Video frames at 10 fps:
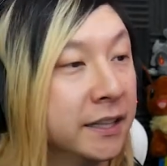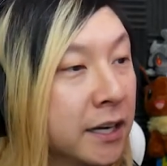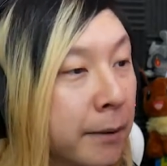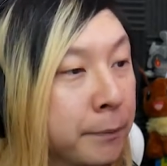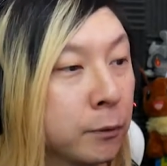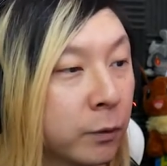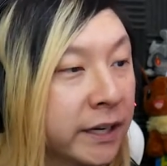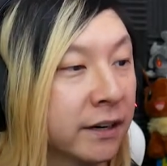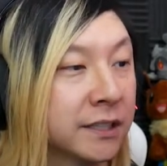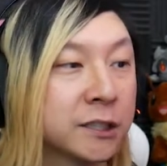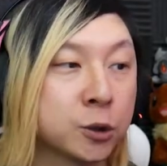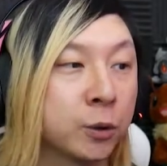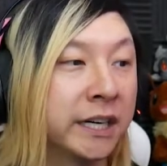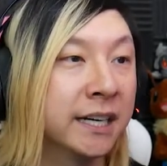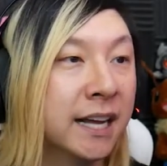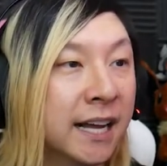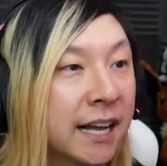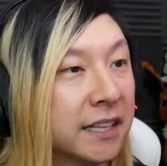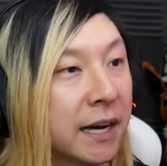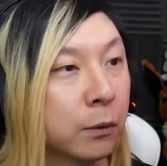the upper right of the screen
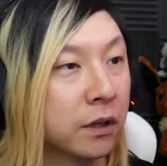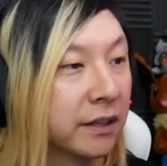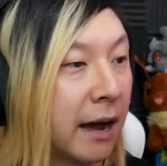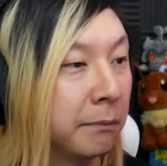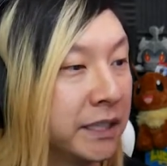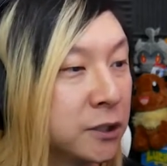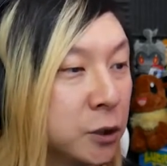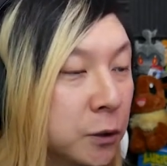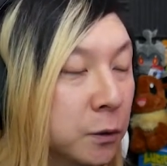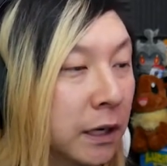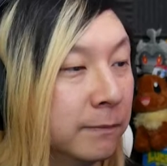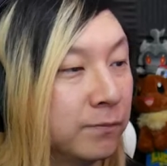that will allow me to